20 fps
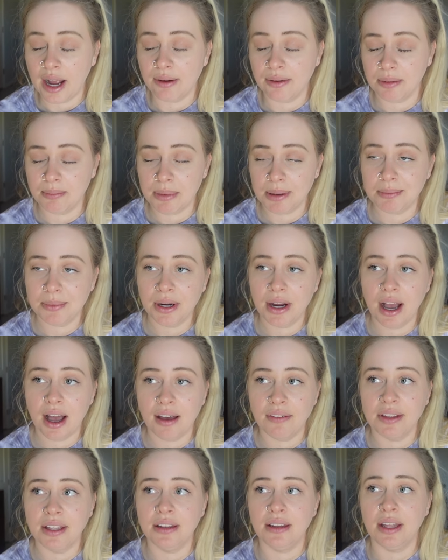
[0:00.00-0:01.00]
I remember
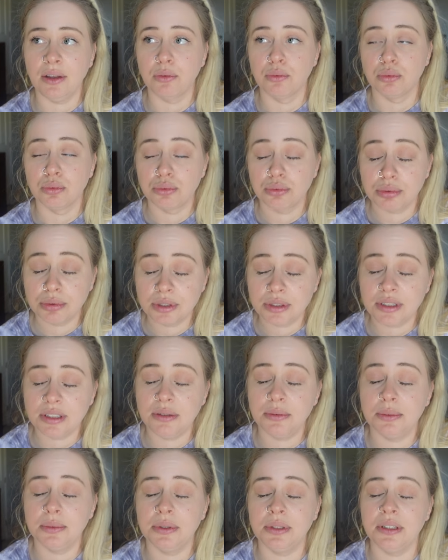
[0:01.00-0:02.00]
having like
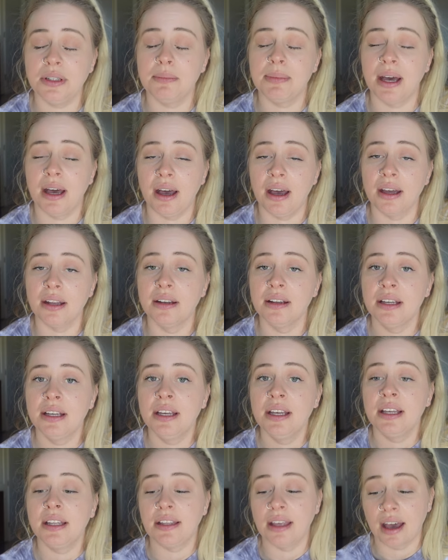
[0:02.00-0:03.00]
really, really bad
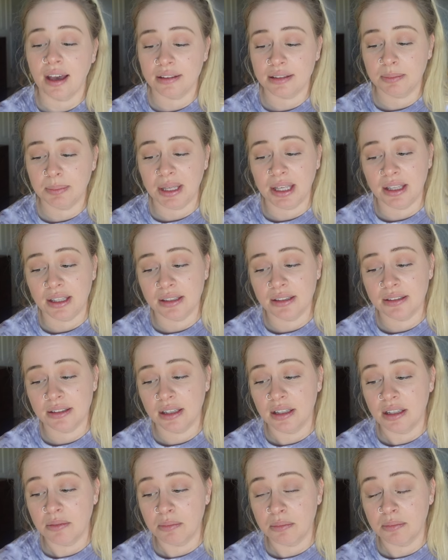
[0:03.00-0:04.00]
gas pains
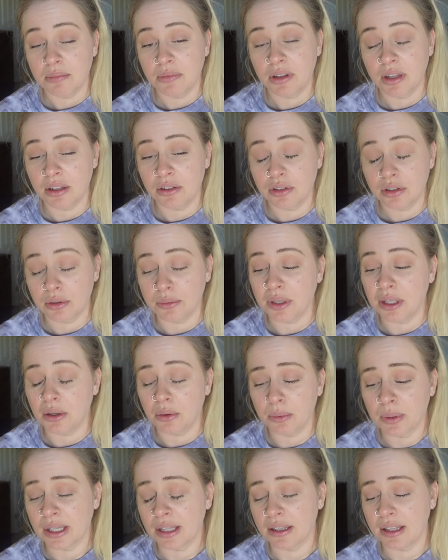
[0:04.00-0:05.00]
in the two
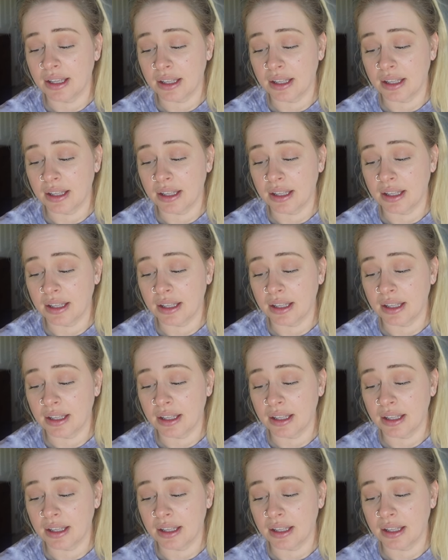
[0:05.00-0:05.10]
week wait.